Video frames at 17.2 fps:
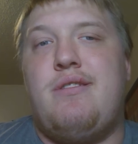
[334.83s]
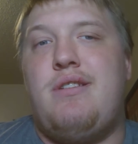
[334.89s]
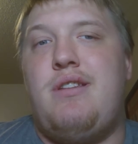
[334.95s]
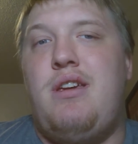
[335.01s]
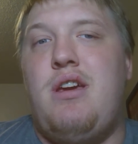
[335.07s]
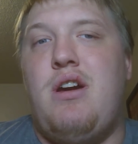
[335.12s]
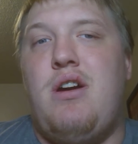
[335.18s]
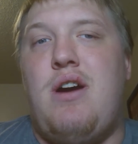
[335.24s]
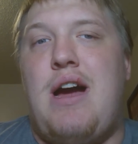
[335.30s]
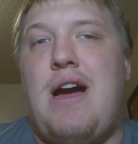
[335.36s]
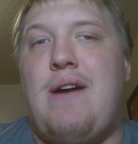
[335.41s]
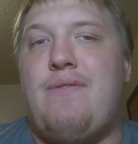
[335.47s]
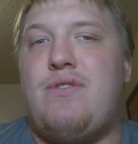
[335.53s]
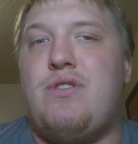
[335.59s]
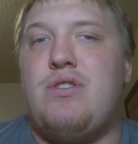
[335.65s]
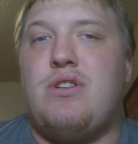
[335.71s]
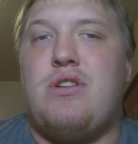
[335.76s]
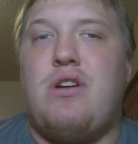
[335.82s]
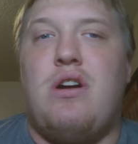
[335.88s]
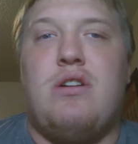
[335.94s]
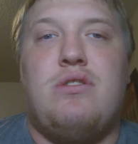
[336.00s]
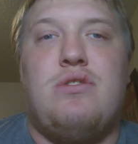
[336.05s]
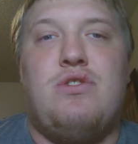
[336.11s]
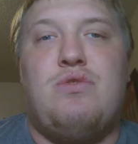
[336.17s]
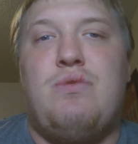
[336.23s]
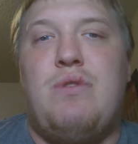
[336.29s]
you know, after the
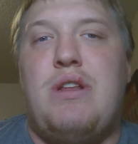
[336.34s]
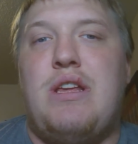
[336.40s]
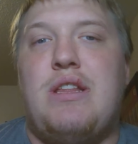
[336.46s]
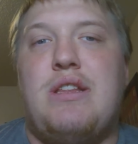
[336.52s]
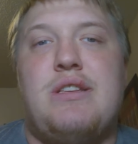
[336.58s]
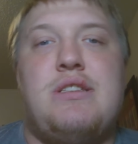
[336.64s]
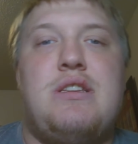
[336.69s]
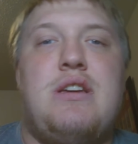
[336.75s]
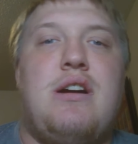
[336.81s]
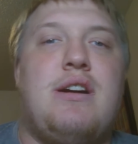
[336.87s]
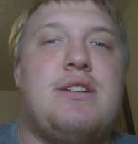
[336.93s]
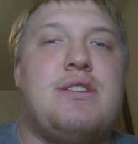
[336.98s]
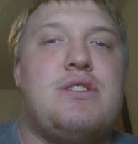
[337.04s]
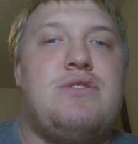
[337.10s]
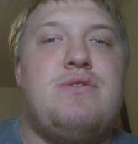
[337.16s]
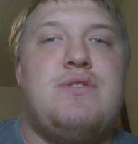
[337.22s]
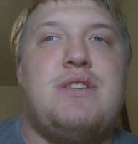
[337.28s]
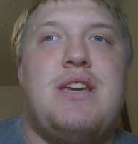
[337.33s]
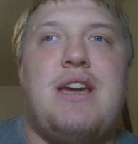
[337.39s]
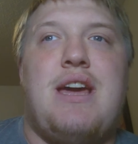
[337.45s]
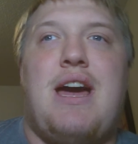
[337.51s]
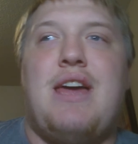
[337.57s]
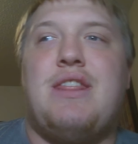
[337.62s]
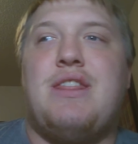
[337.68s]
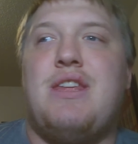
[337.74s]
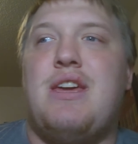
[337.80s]
Cardinals winning and the Seahawks losing,
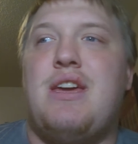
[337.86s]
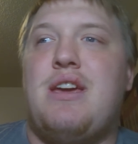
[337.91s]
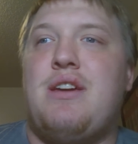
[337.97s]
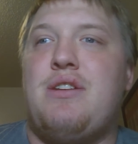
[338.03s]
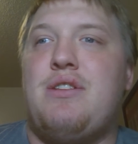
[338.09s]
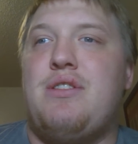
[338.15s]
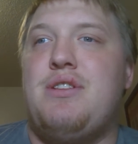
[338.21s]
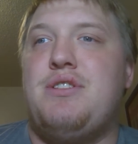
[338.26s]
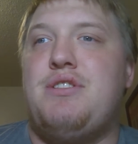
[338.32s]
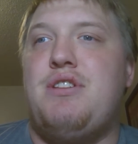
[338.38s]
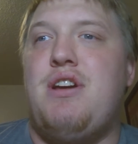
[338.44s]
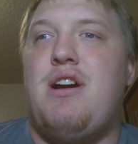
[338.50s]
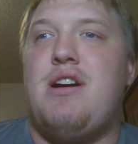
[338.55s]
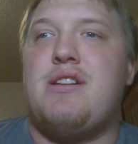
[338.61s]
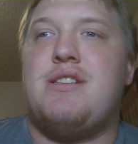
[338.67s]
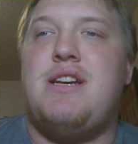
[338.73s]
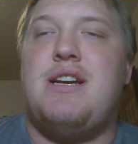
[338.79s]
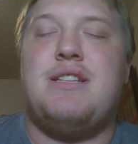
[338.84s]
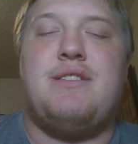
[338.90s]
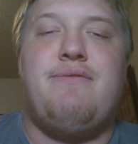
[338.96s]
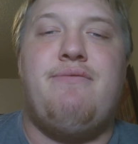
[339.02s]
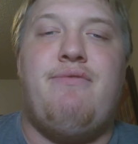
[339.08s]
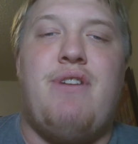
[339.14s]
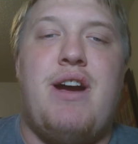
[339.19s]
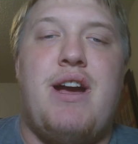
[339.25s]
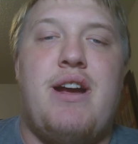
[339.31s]
I think the Seahawks had some
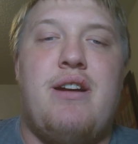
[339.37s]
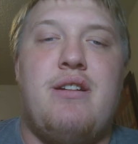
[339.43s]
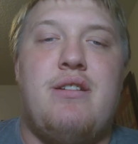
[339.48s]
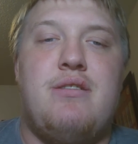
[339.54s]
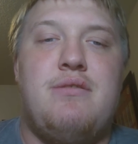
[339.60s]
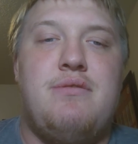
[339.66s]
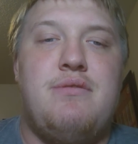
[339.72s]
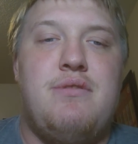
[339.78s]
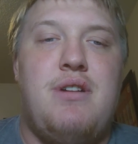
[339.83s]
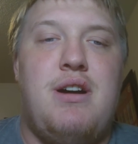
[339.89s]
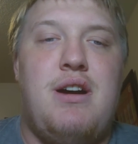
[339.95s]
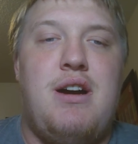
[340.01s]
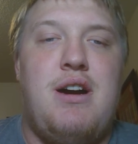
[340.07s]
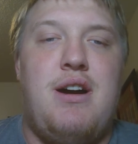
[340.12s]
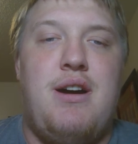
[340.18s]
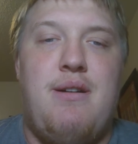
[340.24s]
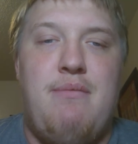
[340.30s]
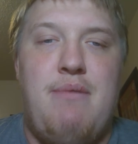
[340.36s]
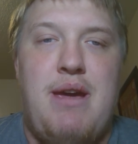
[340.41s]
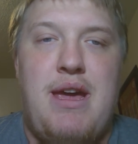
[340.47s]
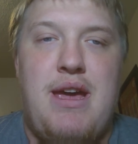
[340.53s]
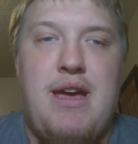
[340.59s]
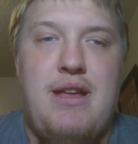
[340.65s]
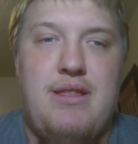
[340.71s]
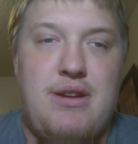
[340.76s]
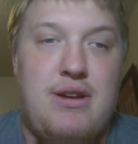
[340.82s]
fire.
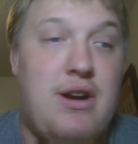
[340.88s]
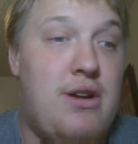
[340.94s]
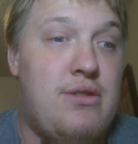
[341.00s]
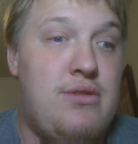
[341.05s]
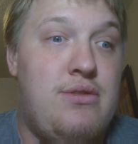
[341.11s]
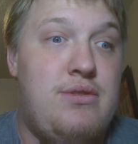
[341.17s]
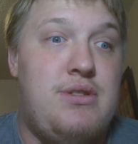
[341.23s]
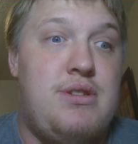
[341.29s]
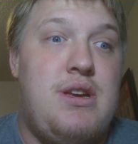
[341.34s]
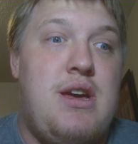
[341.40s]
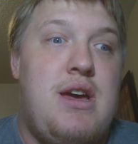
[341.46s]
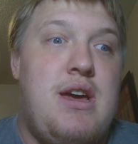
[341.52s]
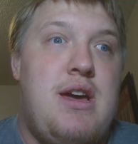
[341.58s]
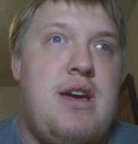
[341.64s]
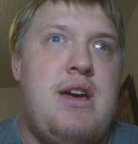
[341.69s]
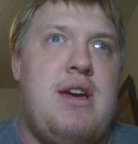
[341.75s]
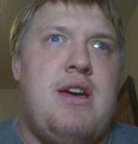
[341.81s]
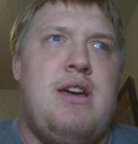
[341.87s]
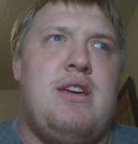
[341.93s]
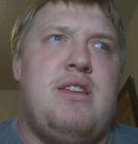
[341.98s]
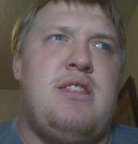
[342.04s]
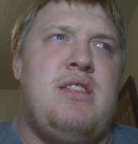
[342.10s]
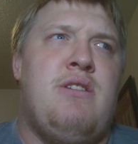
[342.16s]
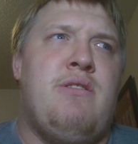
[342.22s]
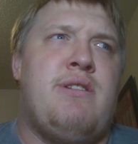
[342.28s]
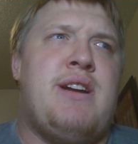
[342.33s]
And the Cardinals,
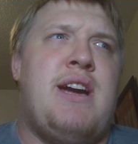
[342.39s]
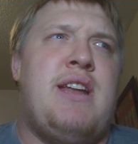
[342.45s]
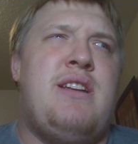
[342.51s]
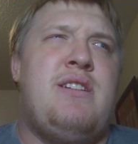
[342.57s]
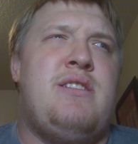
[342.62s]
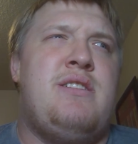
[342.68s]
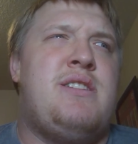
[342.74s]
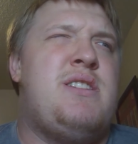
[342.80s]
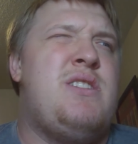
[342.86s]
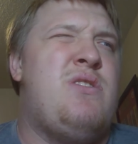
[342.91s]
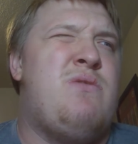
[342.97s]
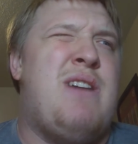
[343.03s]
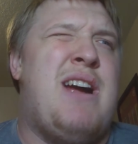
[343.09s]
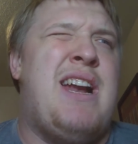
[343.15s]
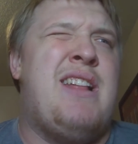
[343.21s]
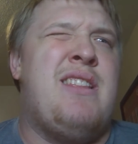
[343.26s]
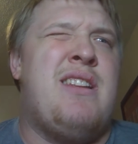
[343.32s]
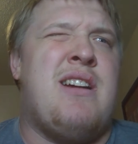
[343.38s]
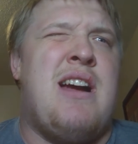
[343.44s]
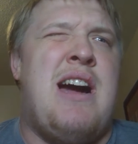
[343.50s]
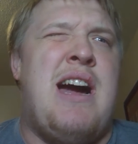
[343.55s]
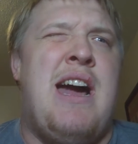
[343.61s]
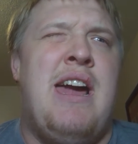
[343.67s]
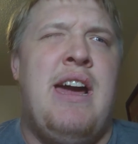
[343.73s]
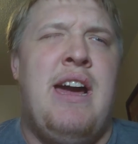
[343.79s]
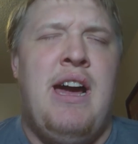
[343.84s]
they were kind of still riding their
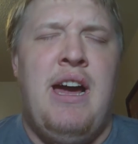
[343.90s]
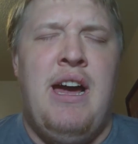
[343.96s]
high